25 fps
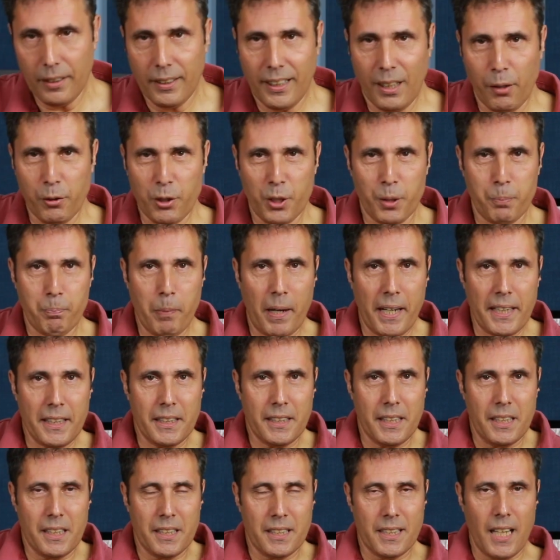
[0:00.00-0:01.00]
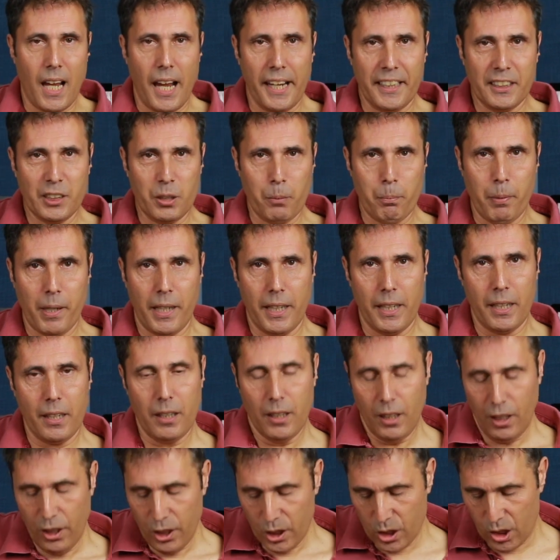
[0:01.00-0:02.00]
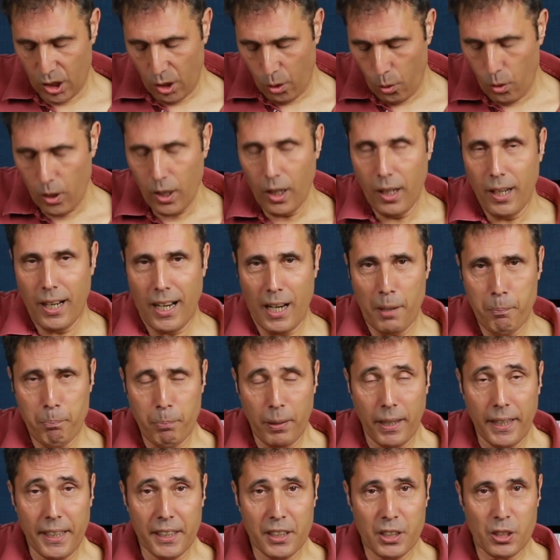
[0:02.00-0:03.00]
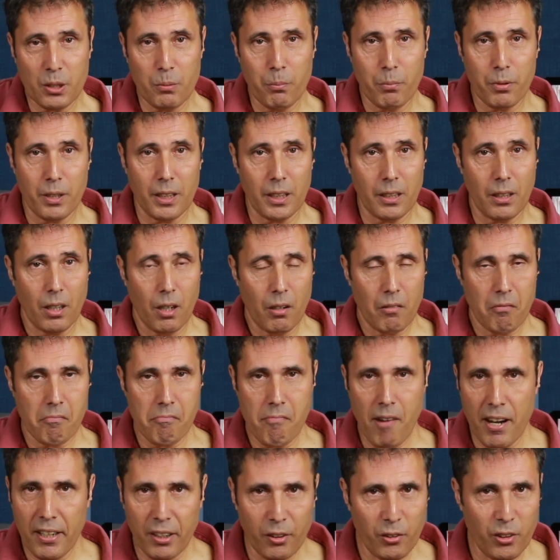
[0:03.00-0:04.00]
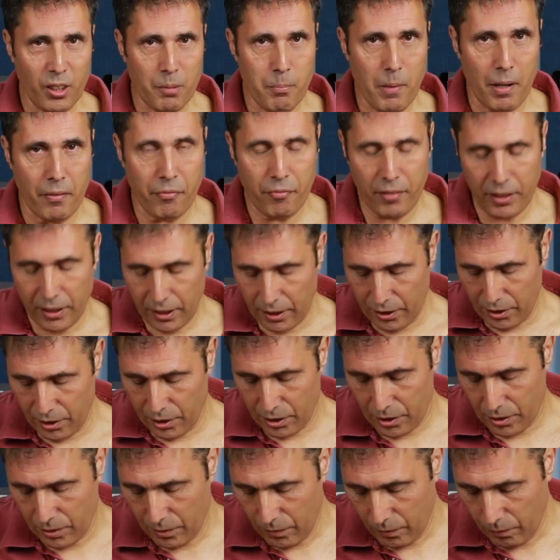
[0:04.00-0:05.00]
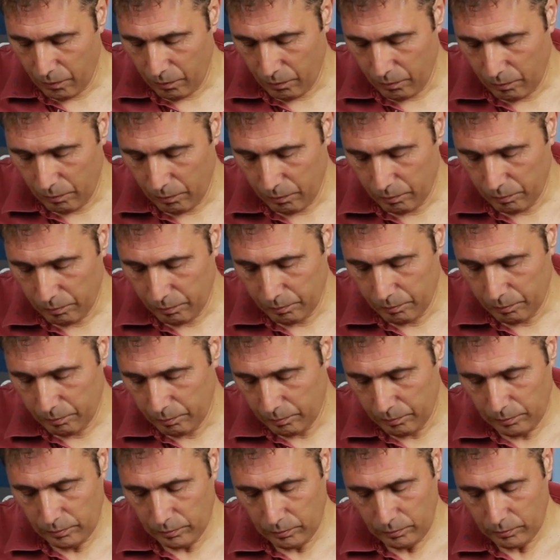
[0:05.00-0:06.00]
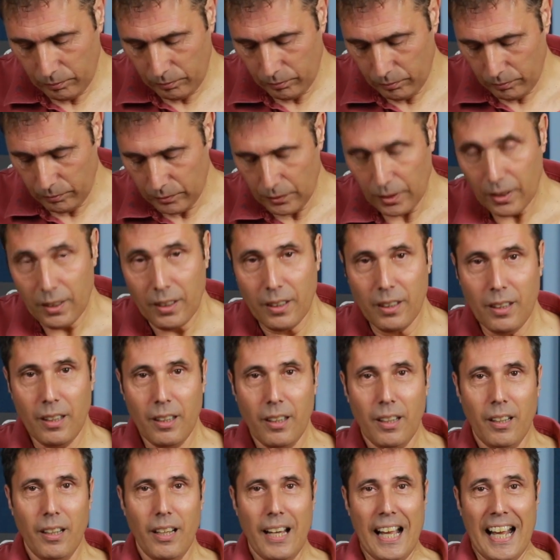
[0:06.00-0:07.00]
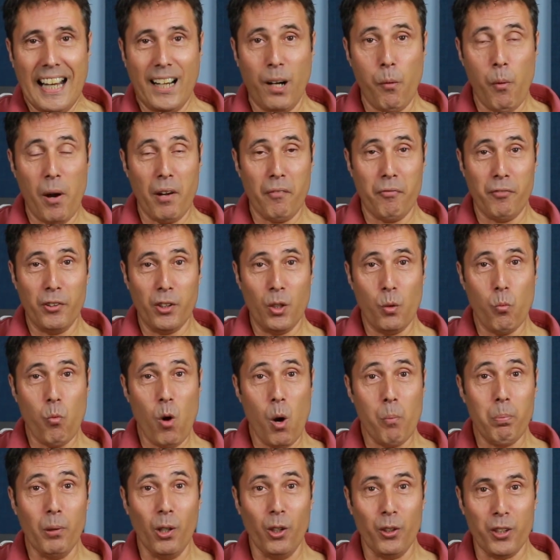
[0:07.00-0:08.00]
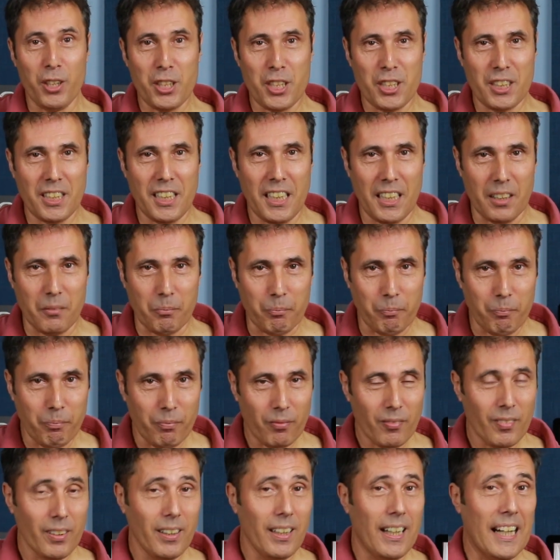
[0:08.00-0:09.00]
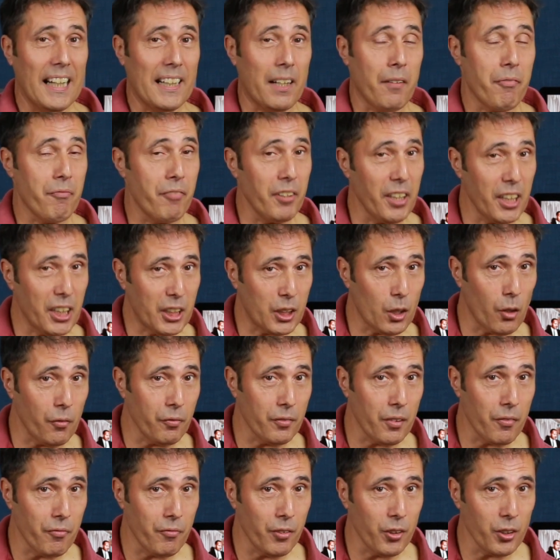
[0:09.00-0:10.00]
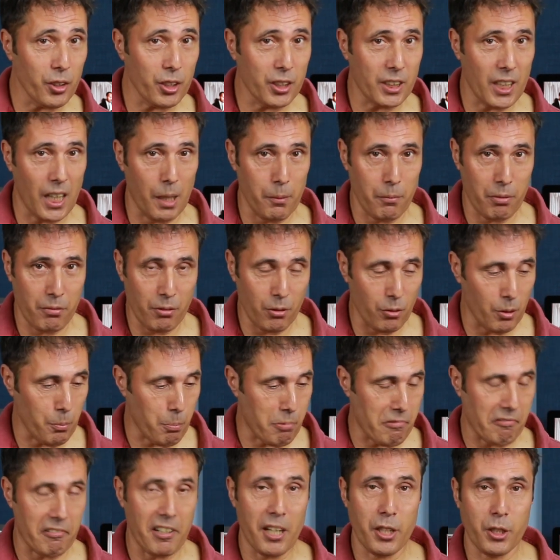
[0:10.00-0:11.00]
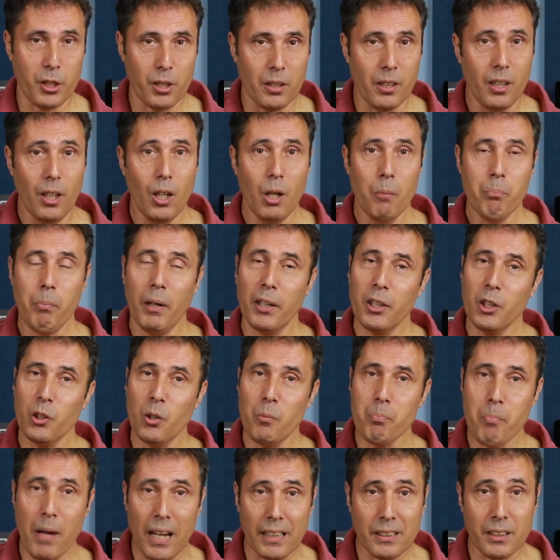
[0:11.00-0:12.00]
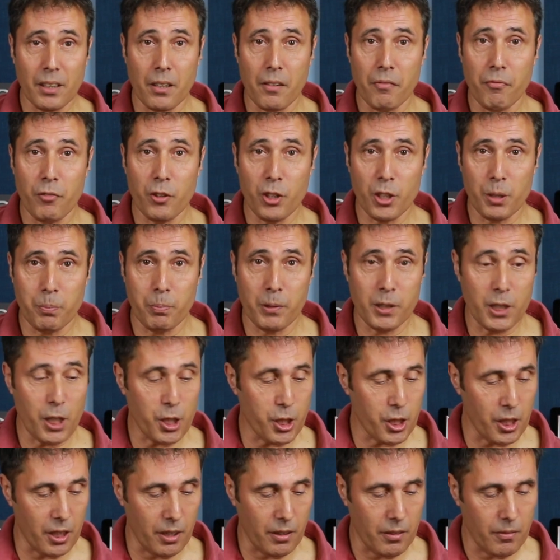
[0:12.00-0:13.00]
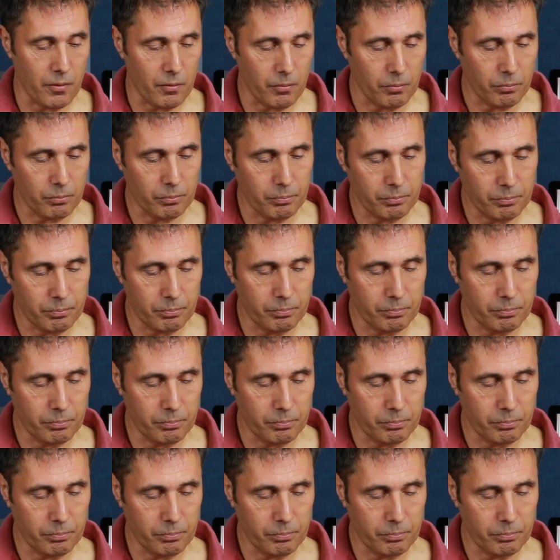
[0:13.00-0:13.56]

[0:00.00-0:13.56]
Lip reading: Now space is tight up here, so I played something right under my fingers. And I went for the wobble or the sting. And I finished off the first time through the progression by going back to the first position.